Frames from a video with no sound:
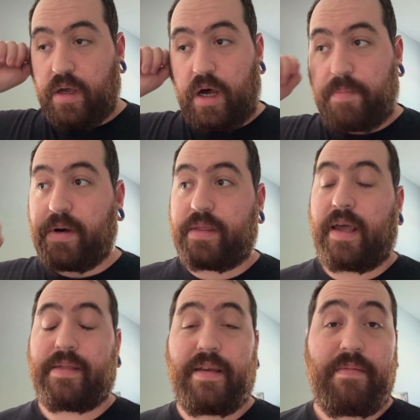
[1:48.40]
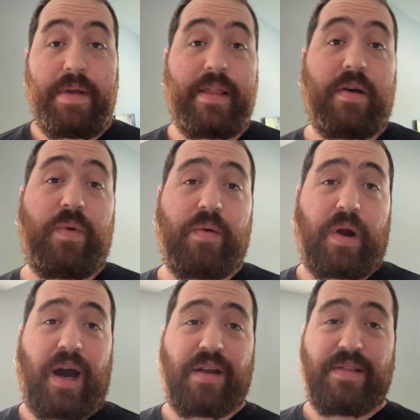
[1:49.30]
But that did mean that we
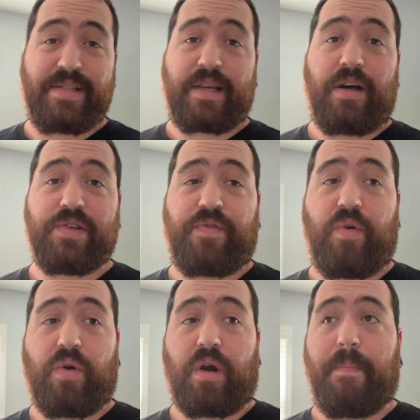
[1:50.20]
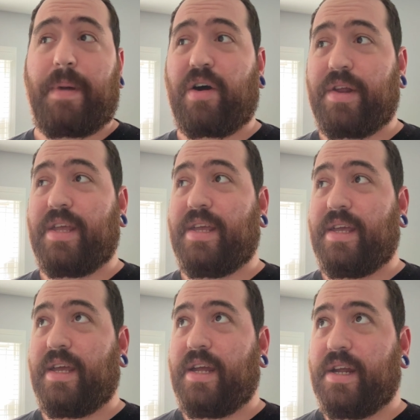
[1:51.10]
were out of this house for about a
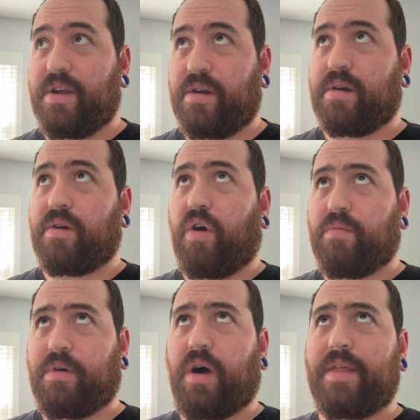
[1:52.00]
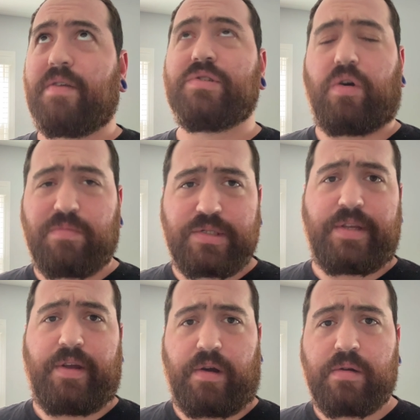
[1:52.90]
year, almost. I think it was almost a
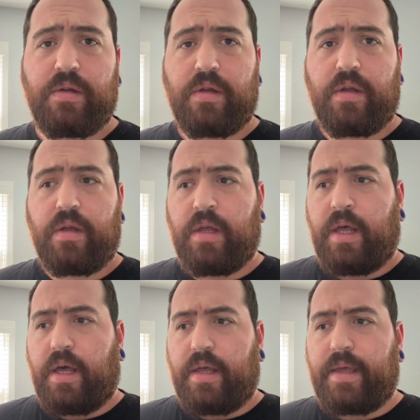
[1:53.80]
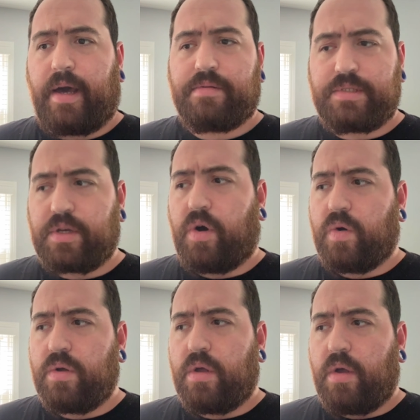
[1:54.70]
year. Yeah, so
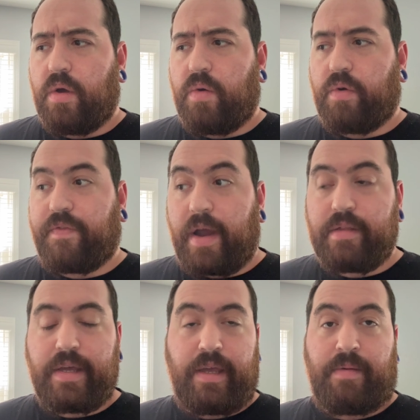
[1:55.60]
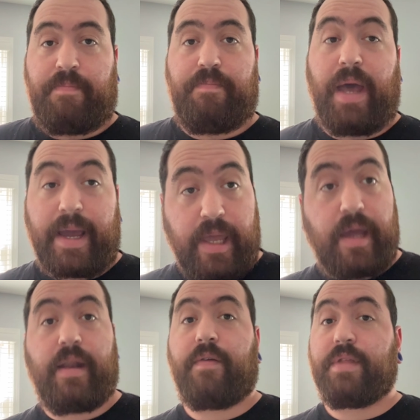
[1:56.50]
we're finally back
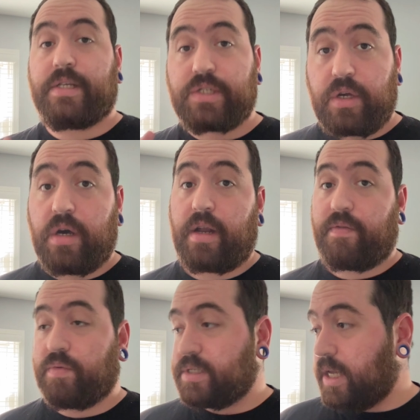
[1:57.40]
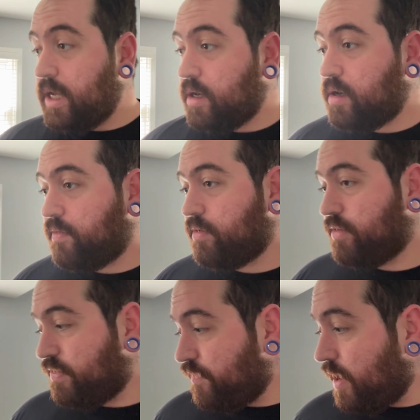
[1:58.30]
in, everything's good, everyone's here,
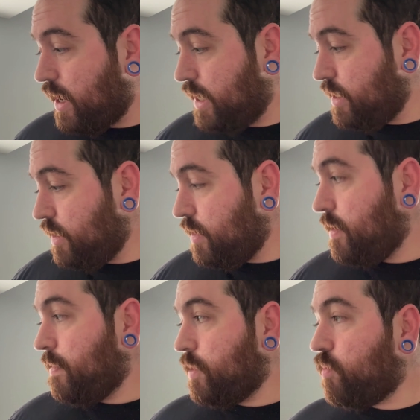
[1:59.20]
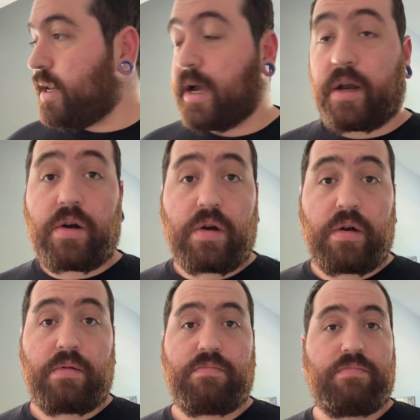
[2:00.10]
everything's fine, nobody got hurt,
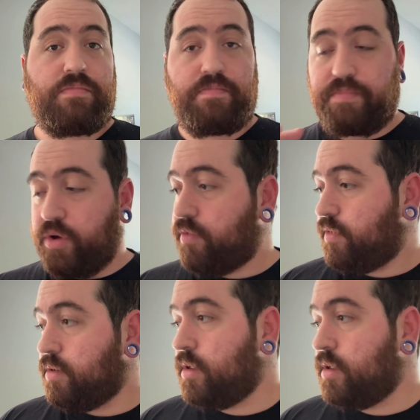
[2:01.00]
beautiful.